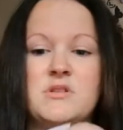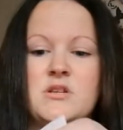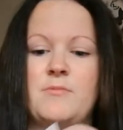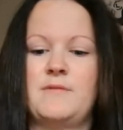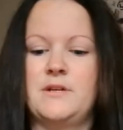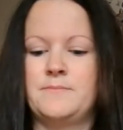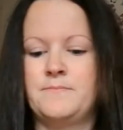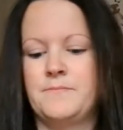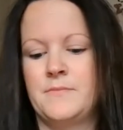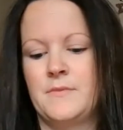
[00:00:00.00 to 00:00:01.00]
don't worry.
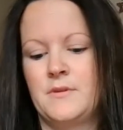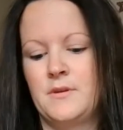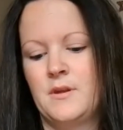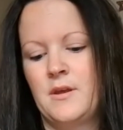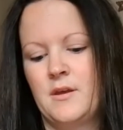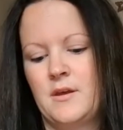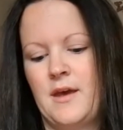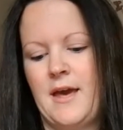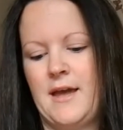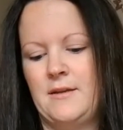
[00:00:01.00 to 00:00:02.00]

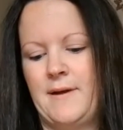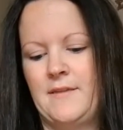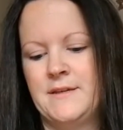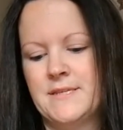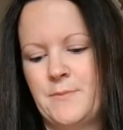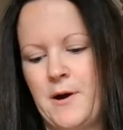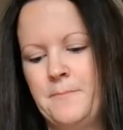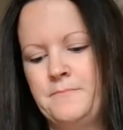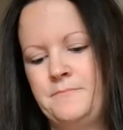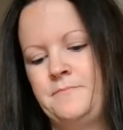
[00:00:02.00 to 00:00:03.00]
Anyway, this
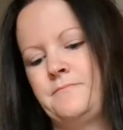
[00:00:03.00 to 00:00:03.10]
one